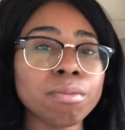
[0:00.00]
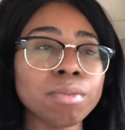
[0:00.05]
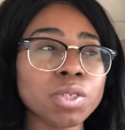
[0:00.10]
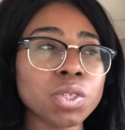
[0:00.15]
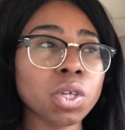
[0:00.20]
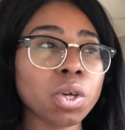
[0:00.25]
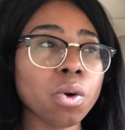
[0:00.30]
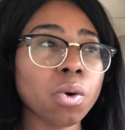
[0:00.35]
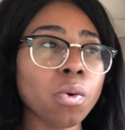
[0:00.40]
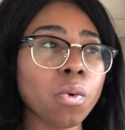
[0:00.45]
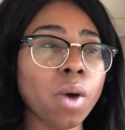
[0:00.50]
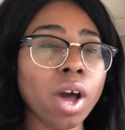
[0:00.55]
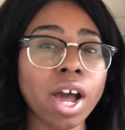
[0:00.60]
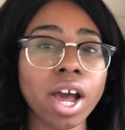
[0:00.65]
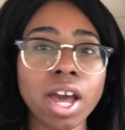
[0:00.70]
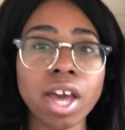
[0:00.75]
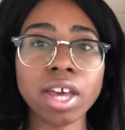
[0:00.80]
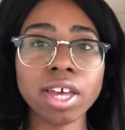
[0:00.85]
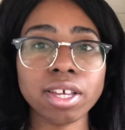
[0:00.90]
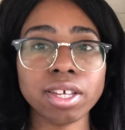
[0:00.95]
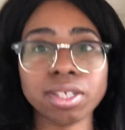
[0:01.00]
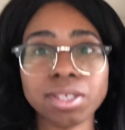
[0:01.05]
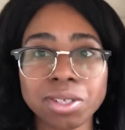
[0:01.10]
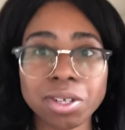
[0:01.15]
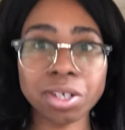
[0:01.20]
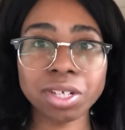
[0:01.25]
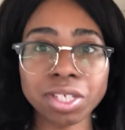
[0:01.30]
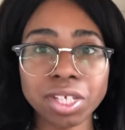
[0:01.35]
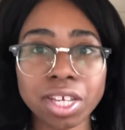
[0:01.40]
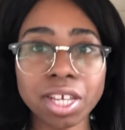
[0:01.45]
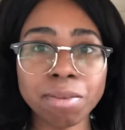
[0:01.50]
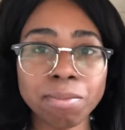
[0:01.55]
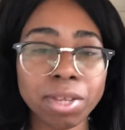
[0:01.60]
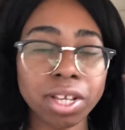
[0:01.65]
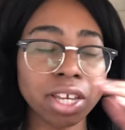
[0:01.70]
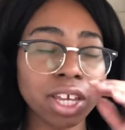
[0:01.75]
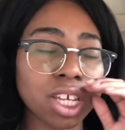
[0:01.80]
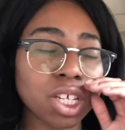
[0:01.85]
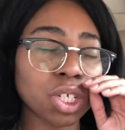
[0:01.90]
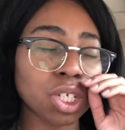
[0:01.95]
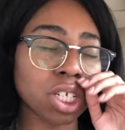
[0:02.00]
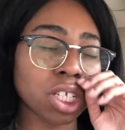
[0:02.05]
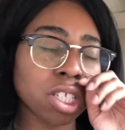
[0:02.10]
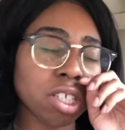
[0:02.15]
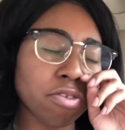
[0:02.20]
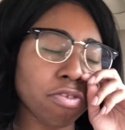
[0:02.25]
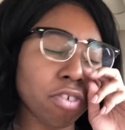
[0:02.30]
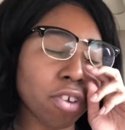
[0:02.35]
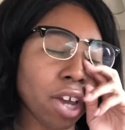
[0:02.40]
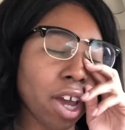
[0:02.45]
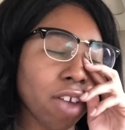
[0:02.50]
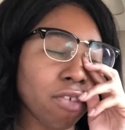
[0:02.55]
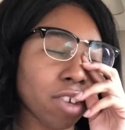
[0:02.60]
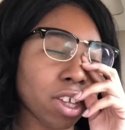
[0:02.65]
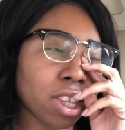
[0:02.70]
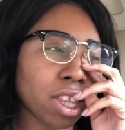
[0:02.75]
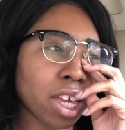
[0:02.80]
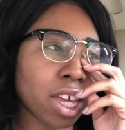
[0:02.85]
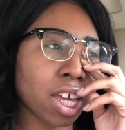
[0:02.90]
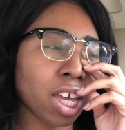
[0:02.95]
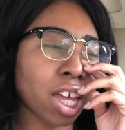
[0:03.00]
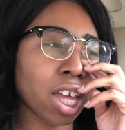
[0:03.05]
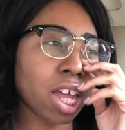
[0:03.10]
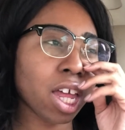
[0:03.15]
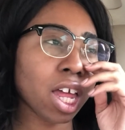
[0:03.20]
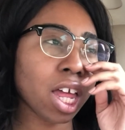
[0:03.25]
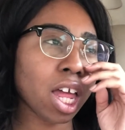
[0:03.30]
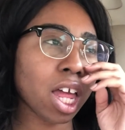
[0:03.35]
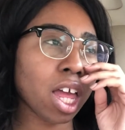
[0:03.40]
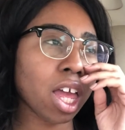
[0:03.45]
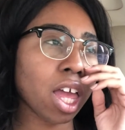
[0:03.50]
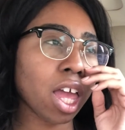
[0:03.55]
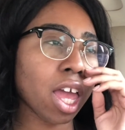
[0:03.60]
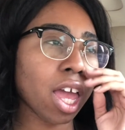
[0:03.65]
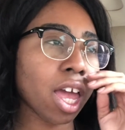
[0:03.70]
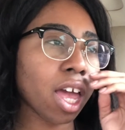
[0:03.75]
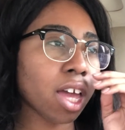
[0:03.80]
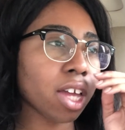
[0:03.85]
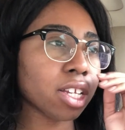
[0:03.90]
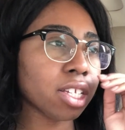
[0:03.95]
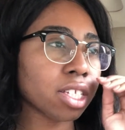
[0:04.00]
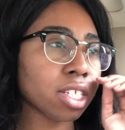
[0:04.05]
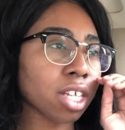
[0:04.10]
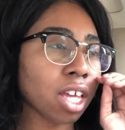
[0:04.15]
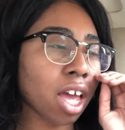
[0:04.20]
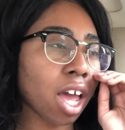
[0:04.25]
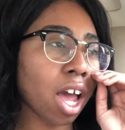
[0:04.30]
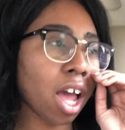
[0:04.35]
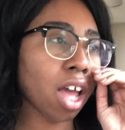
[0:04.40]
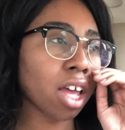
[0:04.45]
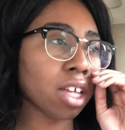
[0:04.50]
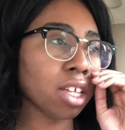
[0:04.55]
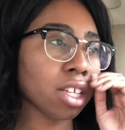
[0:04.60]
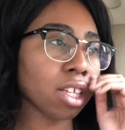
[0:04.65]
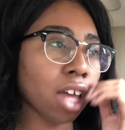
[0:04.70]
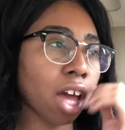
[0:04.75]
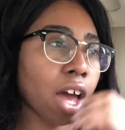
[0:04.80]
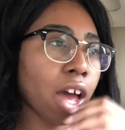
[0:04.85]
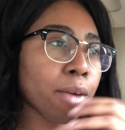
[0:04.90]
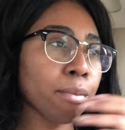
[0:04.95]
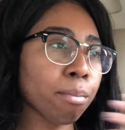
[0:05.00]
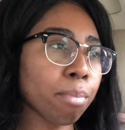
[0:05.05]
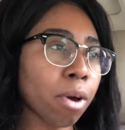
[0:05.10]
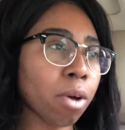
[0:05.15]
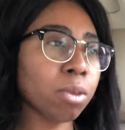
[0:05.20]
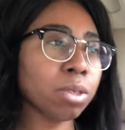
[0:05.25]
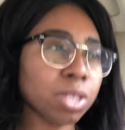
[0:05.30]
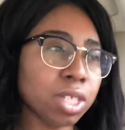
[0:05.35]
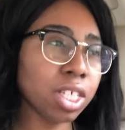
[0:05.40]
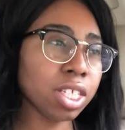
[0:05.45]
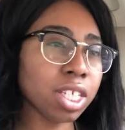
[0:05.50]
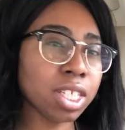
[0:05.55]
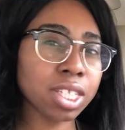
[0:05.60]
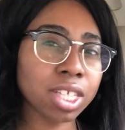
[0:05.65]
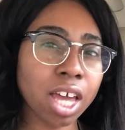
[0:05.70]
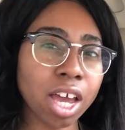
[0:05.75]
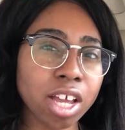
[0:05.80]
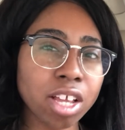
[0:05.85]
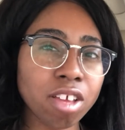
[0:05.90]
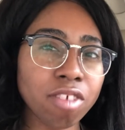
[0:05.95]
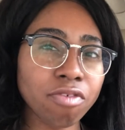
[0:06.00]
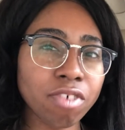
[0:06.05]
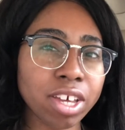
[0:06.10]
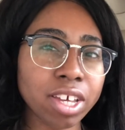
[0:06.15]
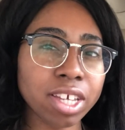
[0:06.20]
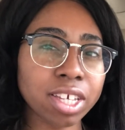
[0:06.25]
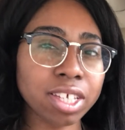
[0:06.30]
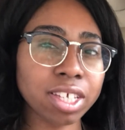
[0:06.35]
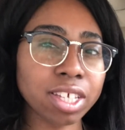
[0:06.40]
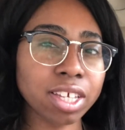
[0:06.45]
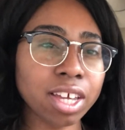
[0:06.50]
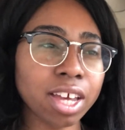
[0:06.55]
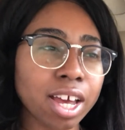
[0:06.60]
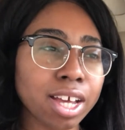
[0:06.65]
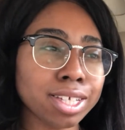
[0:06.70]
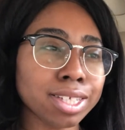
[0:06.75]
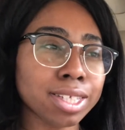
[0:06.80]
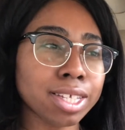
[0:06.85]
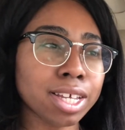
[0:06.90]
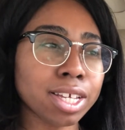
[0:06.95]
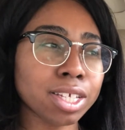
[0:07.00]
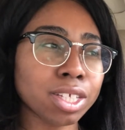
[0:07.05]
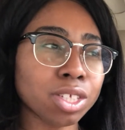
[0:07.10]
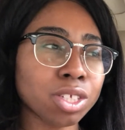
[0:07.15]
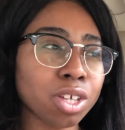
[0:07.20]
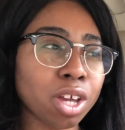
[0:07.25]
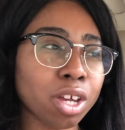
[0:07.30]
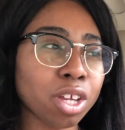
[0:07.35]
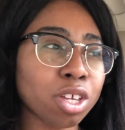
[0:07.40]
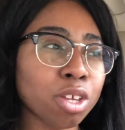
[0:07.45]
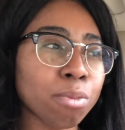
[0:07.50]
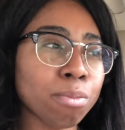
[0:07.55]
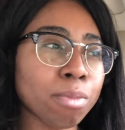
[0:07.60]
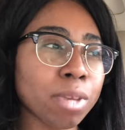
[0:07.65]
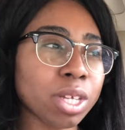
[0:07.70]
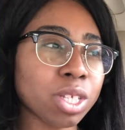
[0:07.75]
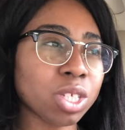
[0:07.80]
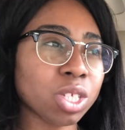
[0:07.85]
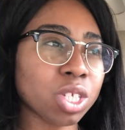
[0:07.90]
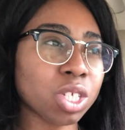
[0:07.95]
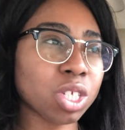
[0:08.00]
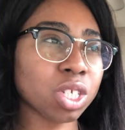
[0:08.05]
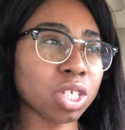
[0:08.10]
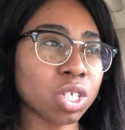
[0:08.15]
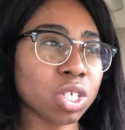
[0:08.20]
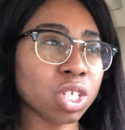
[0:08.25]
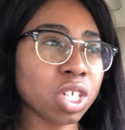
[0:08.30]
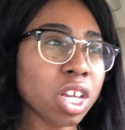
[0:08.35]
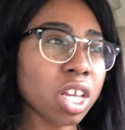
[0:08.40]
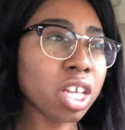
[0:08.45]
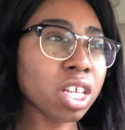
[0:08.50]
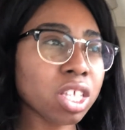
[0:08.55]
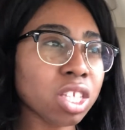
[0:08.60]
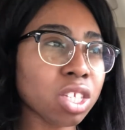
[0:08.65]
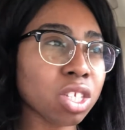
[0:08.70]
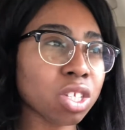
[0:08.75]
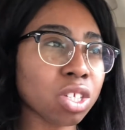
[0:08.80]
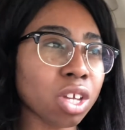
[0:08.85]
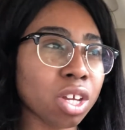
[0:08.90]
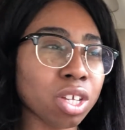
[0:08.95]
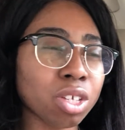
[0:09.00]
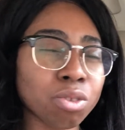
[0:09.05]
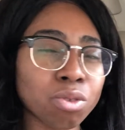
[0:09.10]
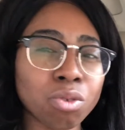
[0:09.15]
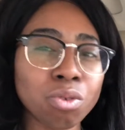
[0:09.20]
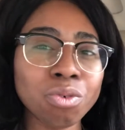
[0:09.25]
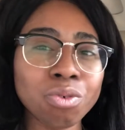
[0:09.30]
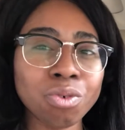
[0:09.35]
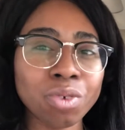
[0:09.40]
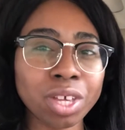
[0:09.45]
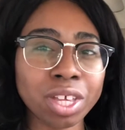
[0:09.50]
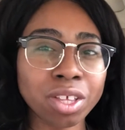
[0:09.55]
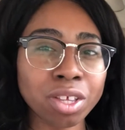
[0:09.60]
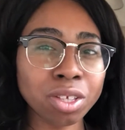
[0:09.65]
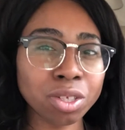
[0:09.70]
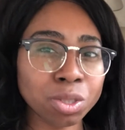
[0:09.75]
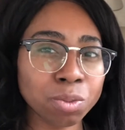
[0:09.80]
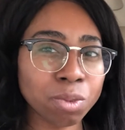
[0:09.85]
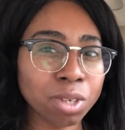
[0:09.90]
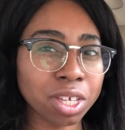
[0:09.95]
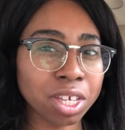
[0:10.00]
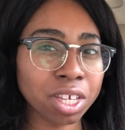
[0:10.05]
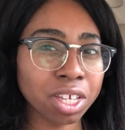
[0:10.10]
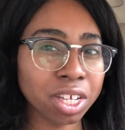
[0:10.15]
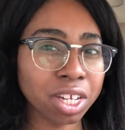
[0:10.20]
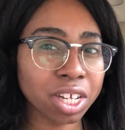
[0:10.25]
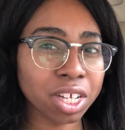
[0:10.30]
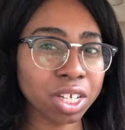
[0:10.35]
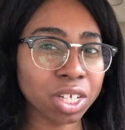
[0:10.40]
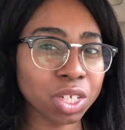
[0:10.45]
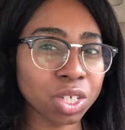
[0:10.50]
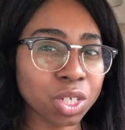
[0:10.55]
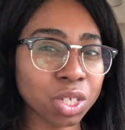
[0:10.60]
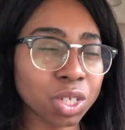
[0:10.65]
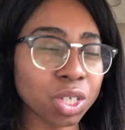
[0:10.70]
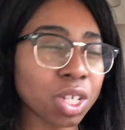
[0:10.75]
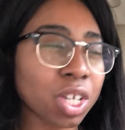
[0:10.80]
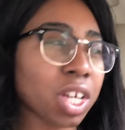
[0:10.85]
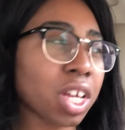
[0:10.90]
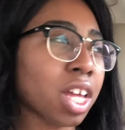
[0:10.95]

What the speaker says: So I started taking medications for everything. And I'm posting this kind of like as a documentation. I cannot speak English.